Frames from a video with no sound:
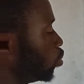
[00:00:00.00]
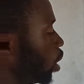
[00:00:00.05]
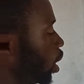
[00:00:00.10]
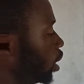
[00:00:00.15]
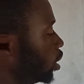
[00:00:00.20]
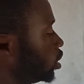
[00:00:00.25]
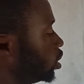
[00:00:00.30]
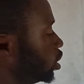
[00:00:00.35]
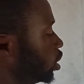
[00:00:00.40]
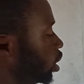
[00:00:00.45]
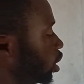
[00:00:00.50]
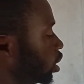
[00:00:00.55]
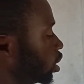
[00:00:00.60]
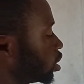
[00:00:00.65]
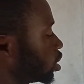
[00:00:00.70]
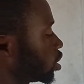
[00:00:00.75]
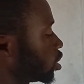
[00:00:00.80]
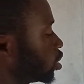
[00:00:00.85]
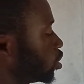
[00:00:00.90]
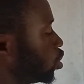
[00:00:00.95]
Dy
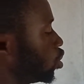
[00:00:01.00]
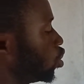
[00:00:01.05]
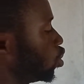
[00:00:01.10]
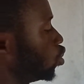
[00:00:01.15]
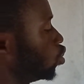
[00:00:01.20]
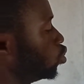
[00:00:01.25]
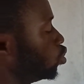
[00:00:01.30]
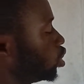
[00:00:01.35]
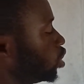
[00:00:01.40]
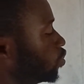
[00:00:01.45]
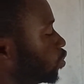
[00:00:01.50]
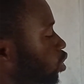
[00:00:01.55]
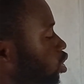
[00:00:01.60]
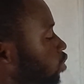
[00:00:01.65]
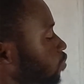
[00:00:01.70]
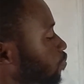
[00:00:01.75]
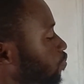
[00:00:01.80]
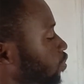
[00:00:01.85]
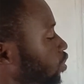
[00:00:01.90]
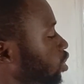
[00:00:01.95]
dx will give
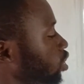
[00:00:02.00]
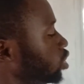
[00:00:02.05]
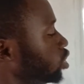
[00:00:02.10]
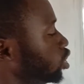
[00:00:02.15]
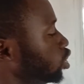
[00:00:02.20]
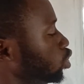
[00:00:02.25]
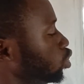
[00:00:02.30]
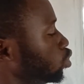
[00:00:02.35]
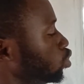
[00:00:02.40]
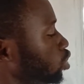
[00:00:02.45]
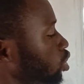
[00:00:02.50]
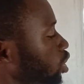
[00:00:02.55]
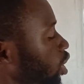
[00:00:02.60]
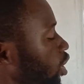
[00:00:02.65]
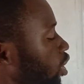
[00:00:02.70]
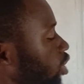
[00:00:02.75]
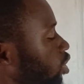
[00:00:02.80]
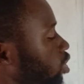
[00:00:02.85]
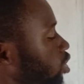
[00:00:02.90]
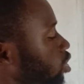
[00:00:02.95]
us v du
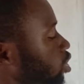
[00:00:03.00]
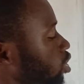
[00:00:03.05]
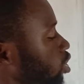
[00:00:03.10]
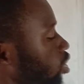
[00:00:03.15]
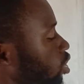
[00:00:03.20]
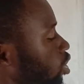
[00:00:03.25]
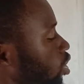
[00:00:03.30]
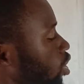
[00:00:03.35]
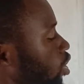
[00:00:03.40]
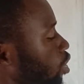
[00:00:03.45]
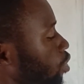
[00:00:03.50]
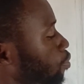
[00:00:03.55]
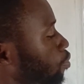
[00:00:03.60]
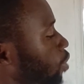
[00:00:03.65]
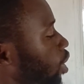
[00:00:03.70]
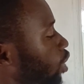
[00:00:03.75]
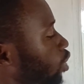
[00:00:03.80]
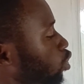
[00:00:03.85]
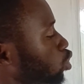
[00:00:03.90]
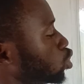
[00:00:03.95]
dx
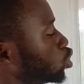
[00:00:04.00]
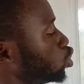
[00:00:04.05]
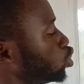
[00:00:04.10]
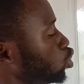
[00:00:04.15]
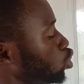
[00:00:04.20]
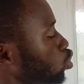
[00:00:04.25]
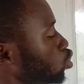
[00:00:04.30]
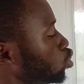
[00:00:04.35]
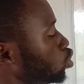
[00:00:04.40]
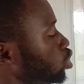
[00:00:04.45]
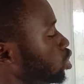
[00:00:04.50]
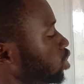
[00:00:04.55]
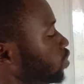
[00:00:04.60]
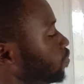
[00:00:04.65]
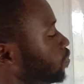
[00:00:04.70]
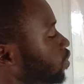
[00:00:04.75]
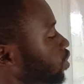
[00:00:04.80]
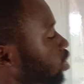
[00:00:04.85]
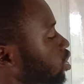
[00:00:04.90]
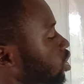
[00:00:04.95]
minus u
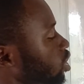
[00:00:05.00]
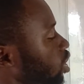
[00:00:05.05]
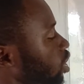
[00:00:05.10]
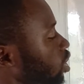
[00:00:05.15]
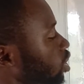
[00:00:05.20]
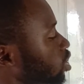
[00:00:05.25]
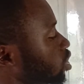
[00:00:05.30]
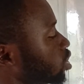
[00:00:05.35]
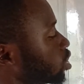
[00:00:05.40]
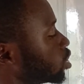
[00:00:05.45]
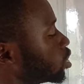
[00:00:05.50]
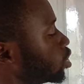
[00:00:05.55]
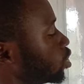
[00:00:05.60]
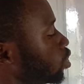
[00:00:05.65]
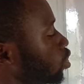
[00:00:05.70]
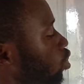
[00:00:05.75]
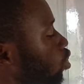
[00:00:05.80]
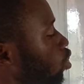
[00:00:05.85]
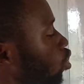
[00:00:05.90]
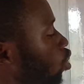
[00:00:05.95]
dv dx
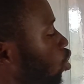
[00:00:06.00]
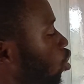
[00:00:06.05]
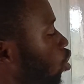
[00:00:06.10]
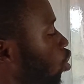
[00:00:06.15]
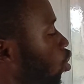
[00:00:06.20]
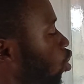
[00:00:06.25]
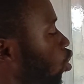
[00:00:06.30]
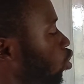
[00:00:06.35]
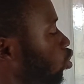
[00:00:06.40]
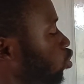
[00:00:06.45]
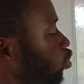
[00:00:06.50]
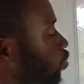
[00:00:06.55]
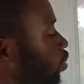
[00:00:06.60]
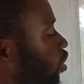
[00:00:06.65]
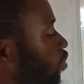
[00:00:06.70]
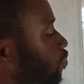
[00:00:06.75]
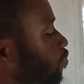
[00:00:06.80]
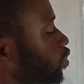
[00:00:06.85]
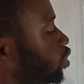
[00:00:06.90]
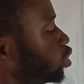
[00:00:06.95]
all
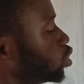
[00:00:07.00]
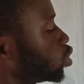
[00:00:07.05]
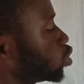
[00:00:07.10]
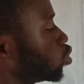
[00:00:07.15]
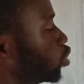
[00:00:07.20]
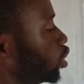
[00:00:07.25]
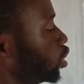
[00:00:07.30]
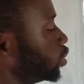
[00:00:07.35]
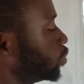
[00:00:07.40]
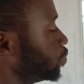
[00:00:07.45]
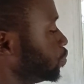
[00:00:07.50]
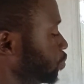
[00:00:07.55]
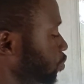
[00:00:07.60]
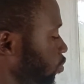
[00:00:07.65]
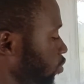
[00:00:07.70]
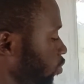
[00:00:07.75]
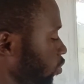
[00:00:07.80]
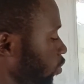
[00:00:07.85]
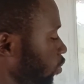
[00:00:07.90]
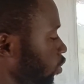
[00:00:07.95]
over v square.
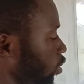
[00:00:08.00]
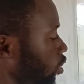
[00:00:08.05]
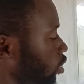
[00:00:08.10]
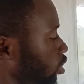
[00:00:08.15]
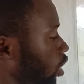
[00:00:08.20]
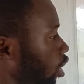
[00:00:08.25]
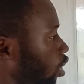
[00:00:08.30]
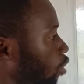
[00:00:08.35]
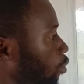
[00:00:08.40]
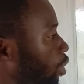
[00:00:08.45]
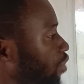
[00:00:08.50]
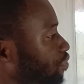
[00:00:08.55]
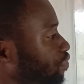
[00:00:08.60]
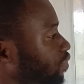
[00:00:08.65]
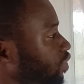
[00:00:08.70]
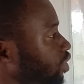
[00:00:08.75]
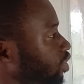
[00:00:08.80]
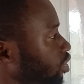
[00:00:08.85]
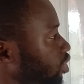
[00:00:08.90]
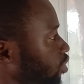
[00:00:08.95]
Now our
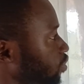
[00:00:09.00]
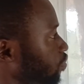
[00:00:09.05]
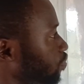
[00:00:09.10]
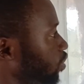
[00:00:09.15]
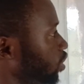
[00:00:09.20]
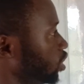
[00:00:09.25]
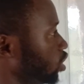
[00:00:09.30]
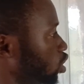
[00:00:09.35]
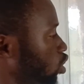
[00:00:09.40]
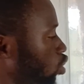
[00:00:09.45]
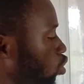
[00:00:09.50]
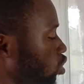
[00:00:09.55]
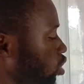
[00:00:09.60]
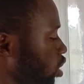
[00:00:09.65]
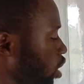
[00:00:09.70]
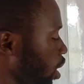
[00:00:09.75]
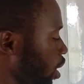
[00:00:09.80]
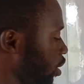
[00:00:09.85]
v is cos